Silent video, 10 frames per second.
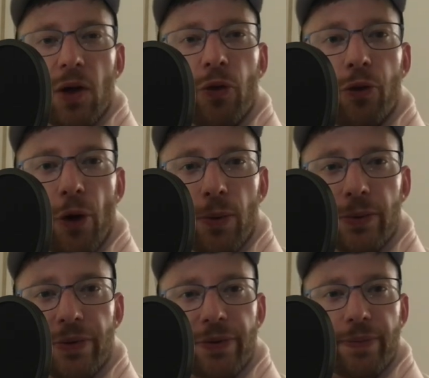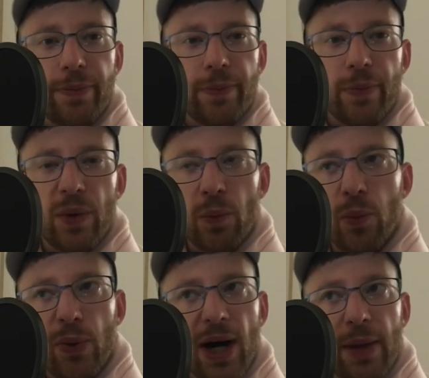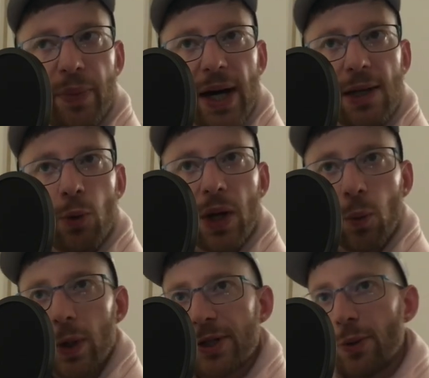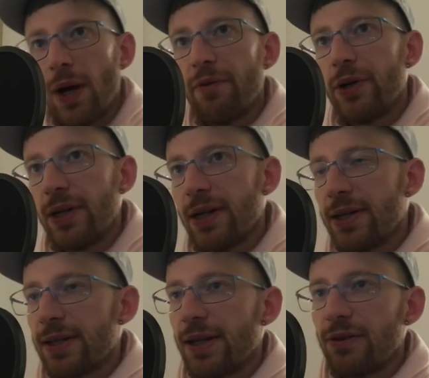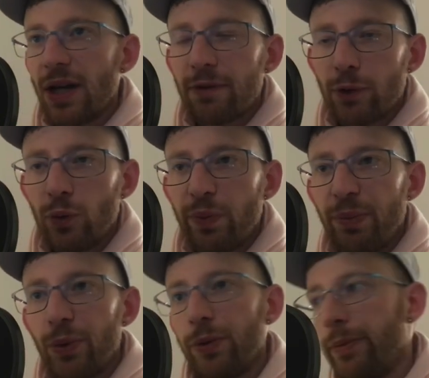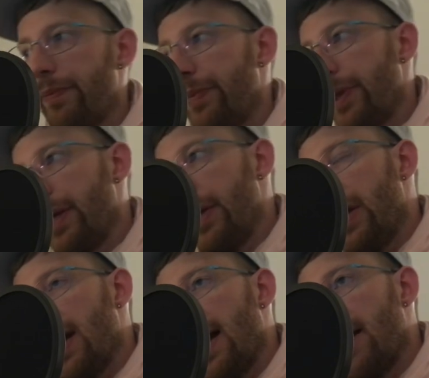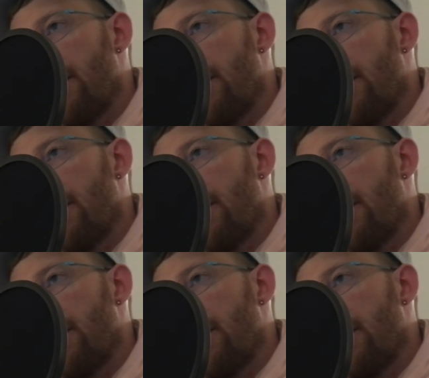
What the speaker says: don't bribe anyone whatsoever. There's a ton of good people, and I'm